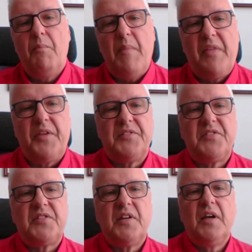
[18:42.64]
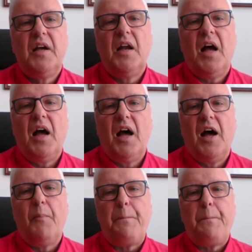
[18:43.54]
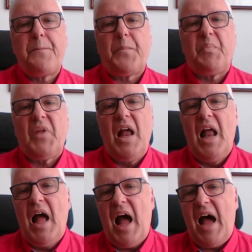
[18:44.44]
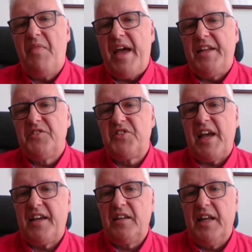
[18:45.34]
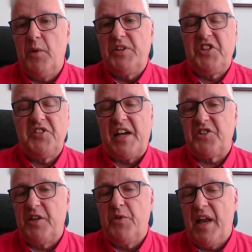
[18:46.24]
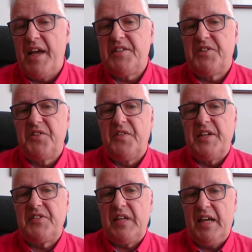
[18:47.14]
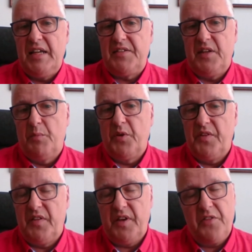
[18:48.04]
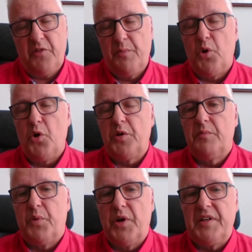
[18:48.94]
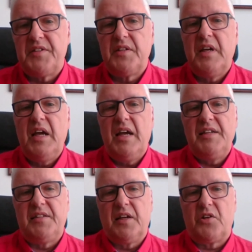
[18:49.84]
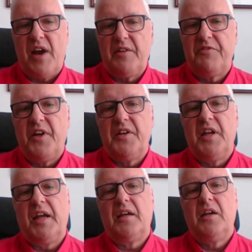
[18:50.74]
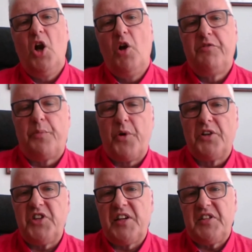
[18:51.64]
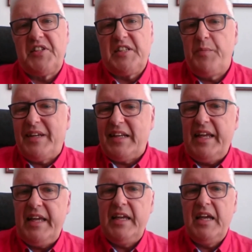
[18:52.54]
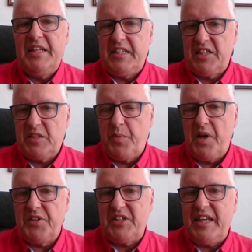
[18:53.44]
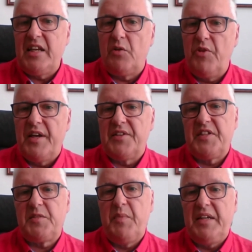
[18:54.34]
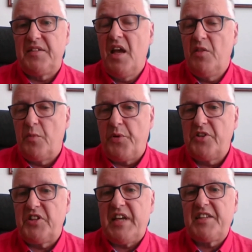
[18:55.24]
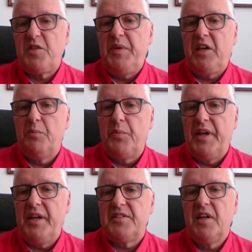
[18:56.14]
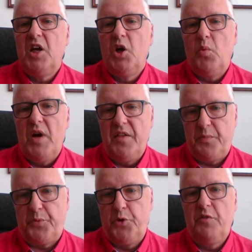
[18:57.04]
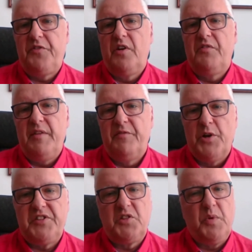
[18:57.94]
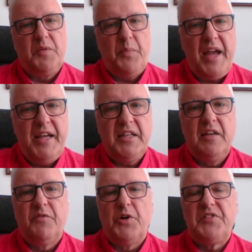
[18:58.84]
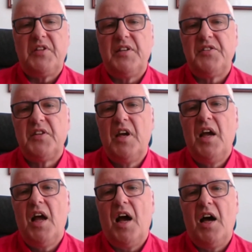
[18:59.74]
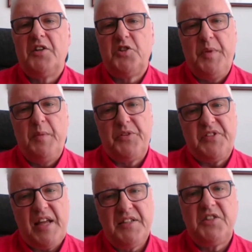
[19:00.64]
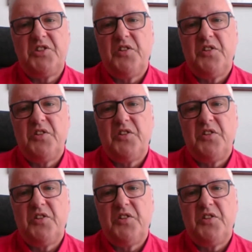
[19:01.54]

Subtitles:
methods. And then secondly, which is actually related to this, is the other important point is that grant funding for projects is typically dispersed in arrears. This means the project has to be complete with proof of invoices, with paid invoices to be presented